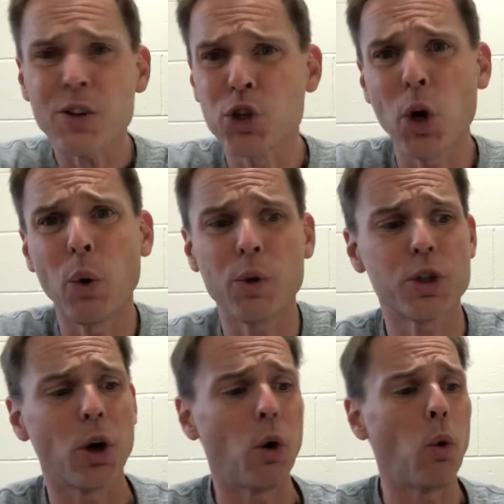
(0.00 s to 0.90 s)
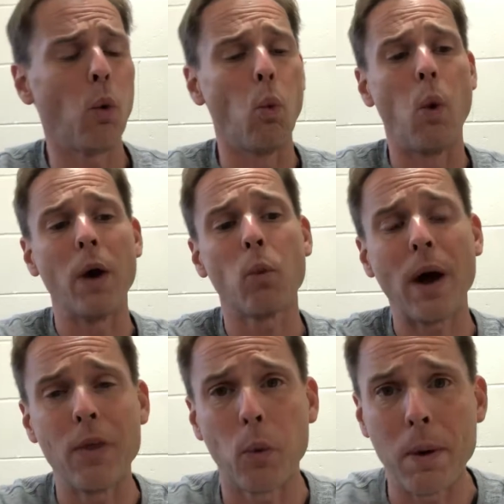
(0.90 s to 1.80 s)
So one
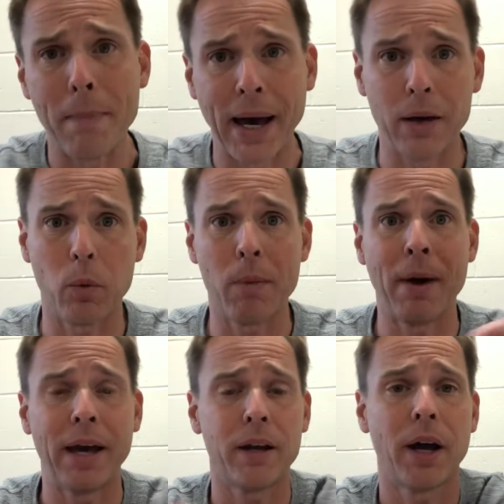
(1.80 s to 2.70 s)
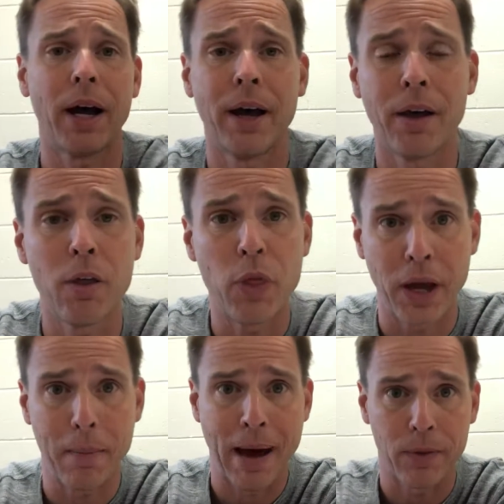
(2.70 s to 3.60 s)
way that we might
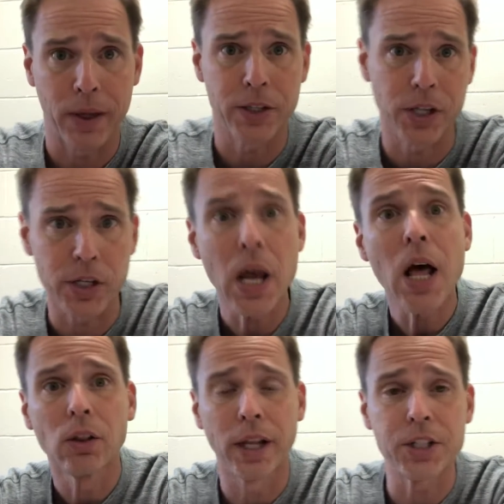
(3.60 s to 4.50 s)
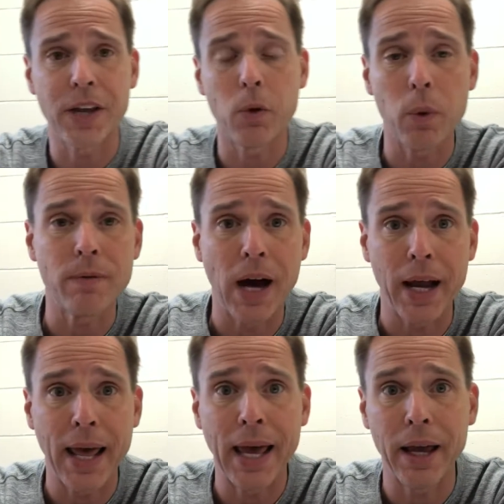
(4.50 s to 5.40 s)
think about this is, let's say that we've
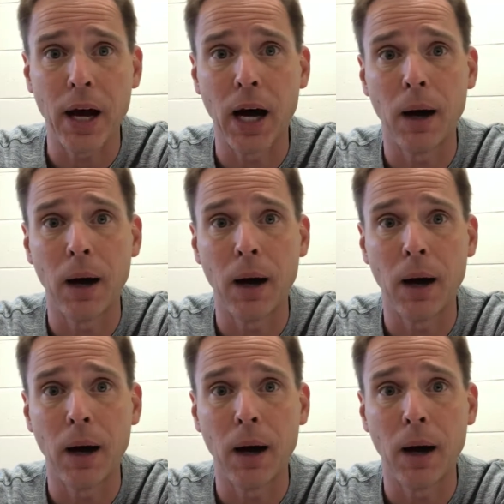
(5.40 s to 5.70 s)
got a